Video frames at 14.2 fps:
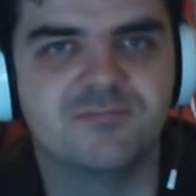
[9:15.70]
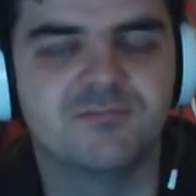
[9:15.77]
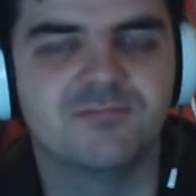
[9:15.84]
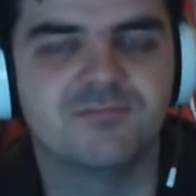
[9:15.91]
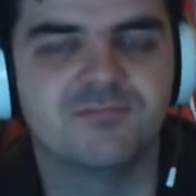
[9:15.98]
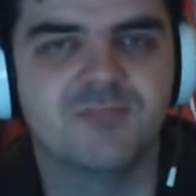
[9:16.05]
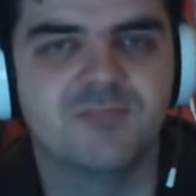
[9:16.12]

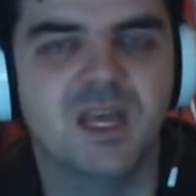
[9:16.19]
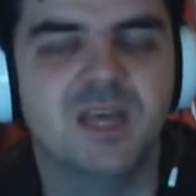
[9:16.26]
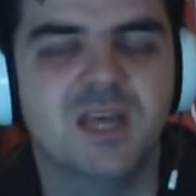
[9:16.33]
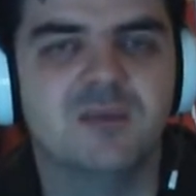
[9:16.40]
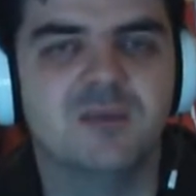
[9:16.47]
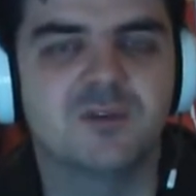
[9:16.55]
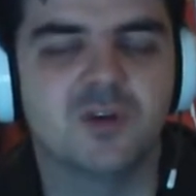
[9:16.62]

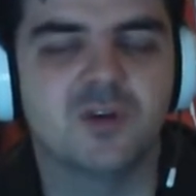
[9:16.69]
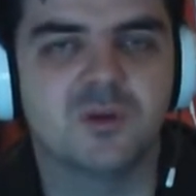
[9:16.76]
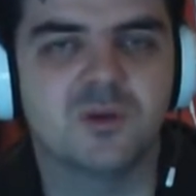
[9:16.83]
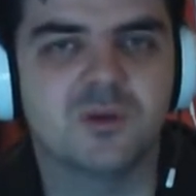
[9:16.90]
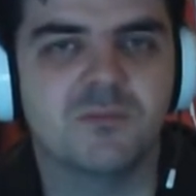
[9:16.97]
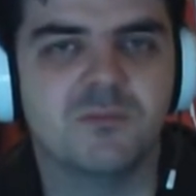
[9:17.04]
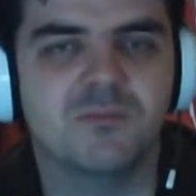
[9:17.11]
My daughter was up
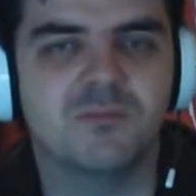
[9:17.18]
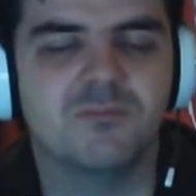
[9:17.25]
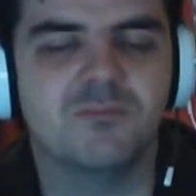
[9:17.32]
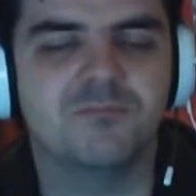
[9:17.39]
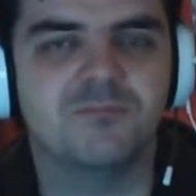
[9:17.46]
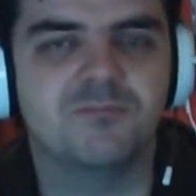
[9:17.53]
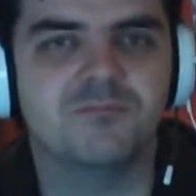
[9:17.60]

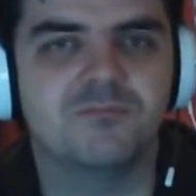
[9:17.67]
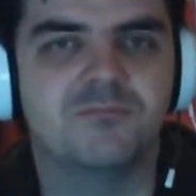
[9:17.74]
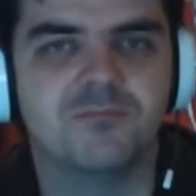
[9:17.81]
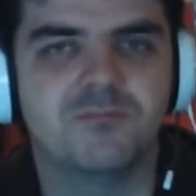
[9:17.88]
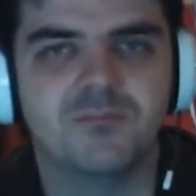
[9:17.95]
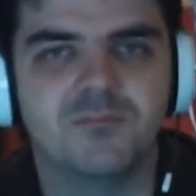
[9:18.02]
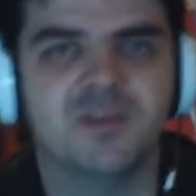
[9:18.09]

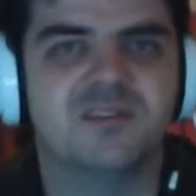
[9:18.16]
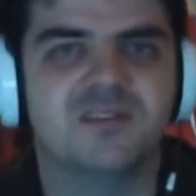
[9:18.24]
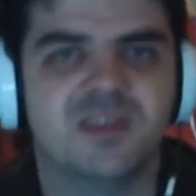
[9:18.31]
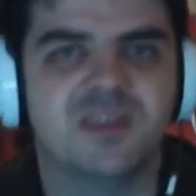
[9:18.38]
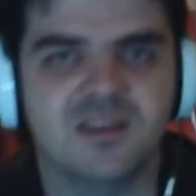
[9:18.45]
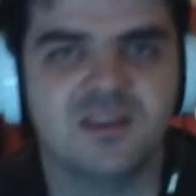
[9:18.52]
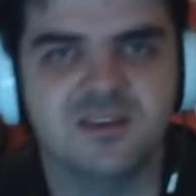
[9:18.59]
being sick
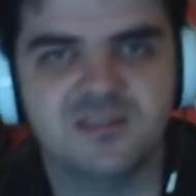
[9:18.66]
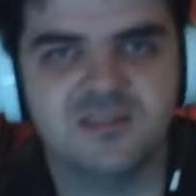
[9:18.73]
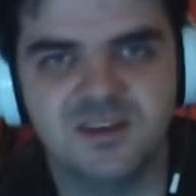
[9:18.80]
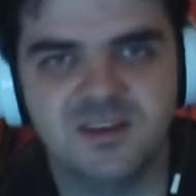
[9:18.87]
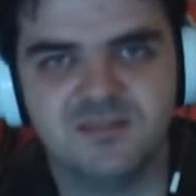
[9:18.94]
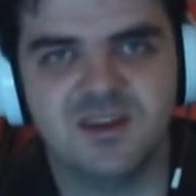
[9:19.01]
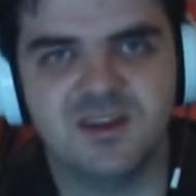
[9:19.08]
last night
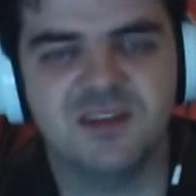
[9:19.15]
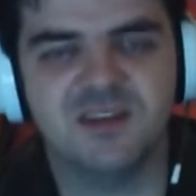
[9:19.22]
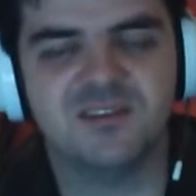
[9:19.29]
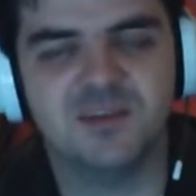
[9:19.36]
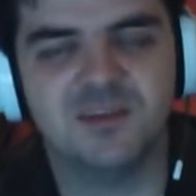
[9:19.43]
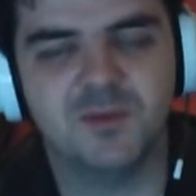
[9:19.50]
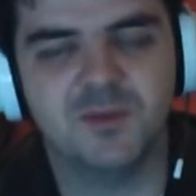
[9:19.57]
and had to
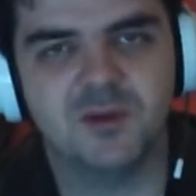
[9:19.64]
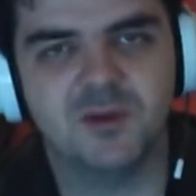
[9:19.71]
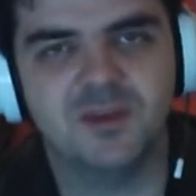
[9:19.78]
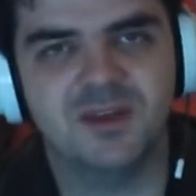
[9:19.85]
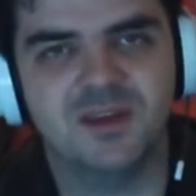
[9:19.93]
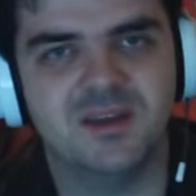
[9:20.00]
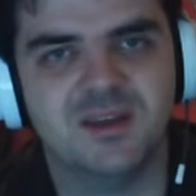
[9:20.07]
sleep in her bed,
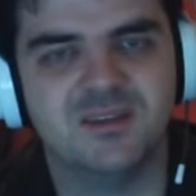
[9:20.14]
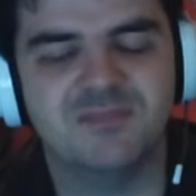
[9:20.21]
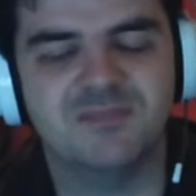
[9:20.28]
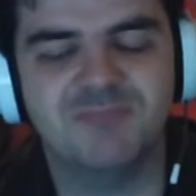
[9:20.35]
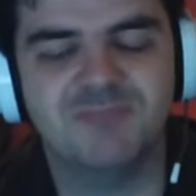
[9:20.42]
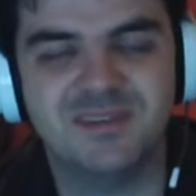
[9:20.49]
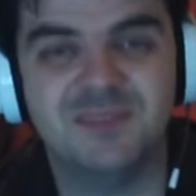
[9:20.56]
and
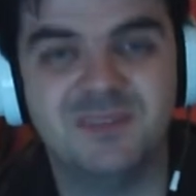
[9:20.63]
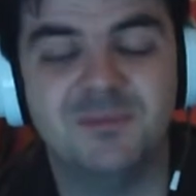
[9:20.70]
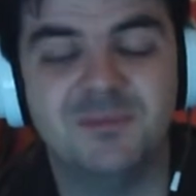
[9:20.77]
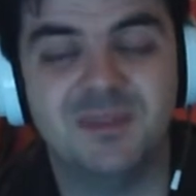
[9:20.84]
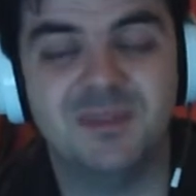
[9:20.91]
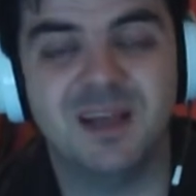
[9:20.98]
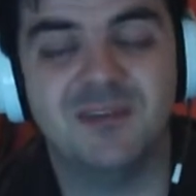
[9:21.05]

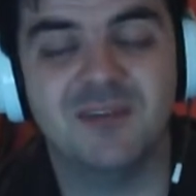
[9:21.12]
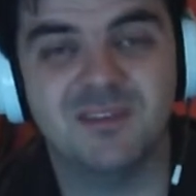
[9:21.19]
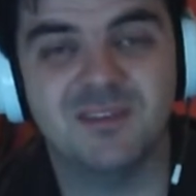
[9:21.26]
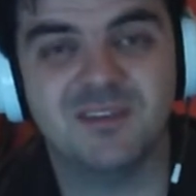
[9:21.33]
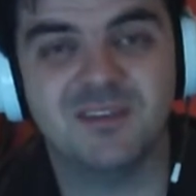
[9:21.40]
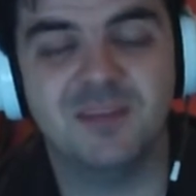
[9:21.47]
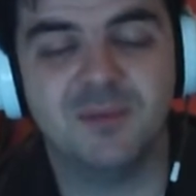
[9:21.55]
having to
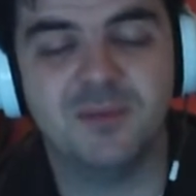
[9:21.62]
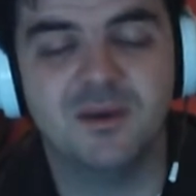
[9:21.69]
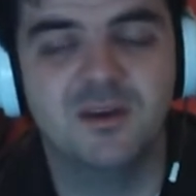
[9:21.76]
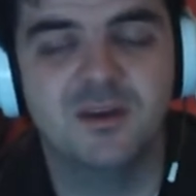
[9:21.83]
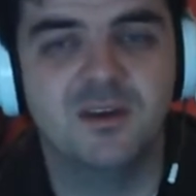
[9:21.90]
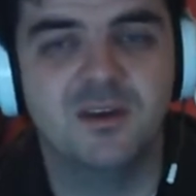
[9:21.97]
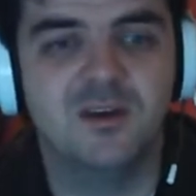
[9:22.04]
sleep
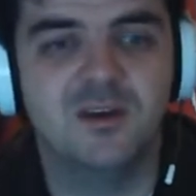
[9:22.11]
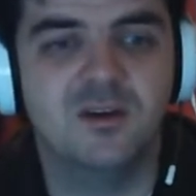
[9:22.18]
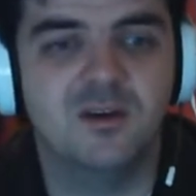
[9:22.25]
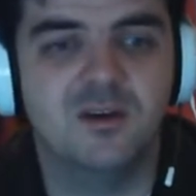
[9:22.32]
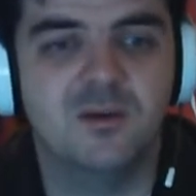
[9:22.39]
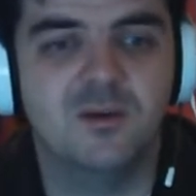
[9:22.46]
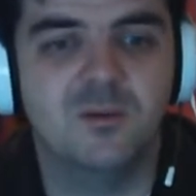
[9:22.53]

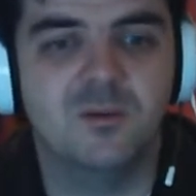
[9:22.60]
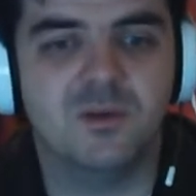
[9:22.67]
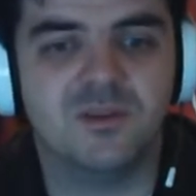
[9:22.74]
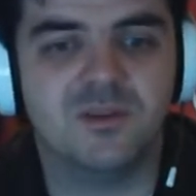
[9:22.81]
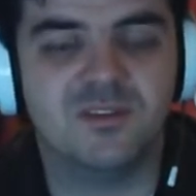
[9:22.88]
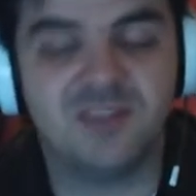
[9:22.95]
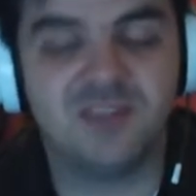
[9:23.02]
with
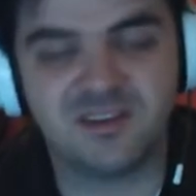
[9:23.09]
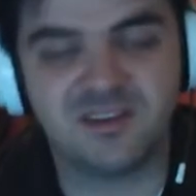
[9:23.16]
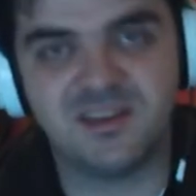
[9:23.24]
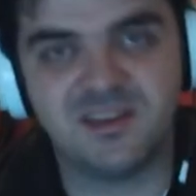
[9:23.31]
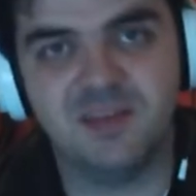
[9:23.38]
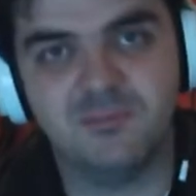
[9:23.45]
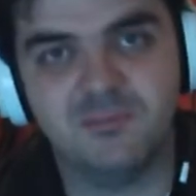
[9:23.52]

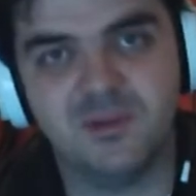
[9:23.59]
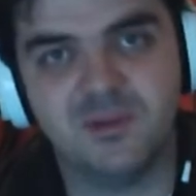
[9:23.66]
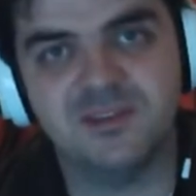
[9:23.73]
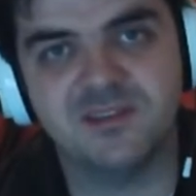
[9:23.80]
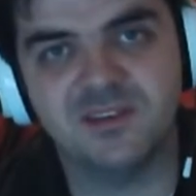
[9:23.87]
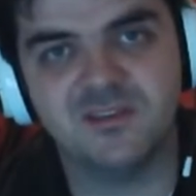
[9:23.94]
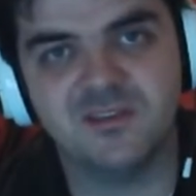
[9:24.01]
16
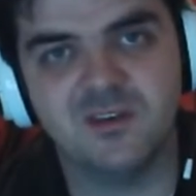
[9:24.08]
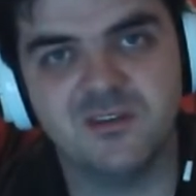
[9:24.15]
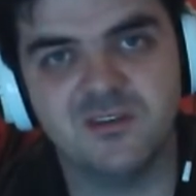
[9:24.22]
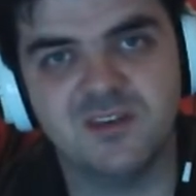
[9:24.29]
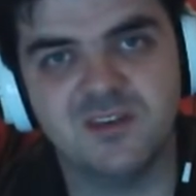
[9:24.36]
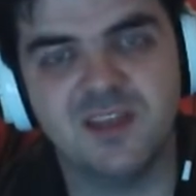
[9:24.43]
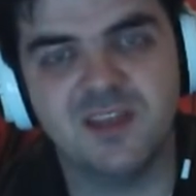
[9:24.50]
princess dolls,
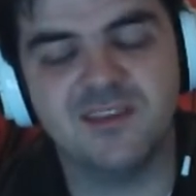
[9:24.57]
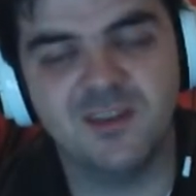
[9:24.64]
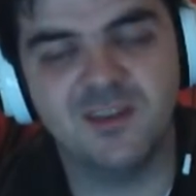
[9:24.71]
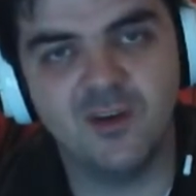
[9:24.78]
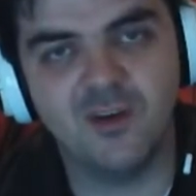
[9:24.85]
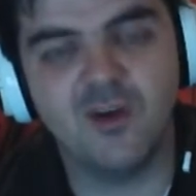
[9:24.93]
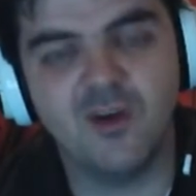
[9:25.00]
it's an
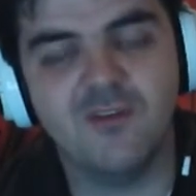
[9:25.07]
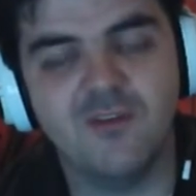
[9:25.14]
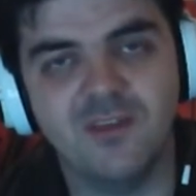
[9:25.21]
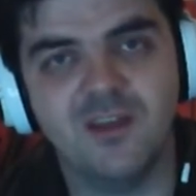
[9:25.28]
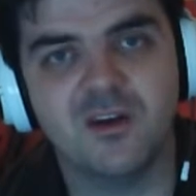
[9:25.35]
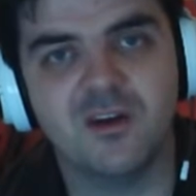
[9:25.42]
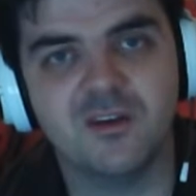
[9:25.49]
awful lot
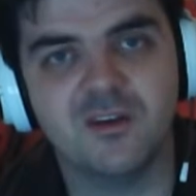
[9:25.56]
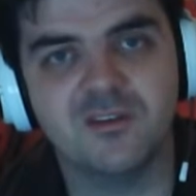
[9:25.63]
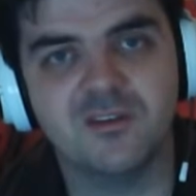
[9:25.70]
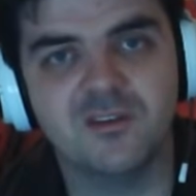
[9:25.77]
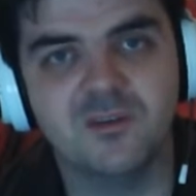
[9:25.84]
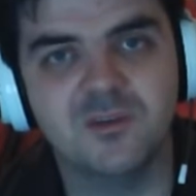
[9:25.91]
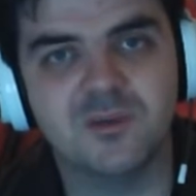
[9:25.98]
harder than
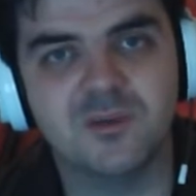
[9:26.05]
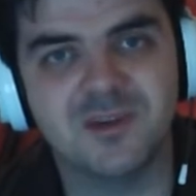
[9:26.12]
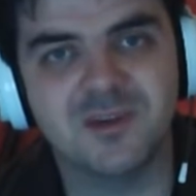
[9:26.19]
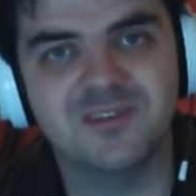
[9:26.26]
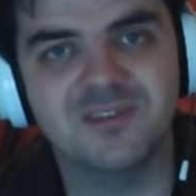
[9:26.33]
you would imagine.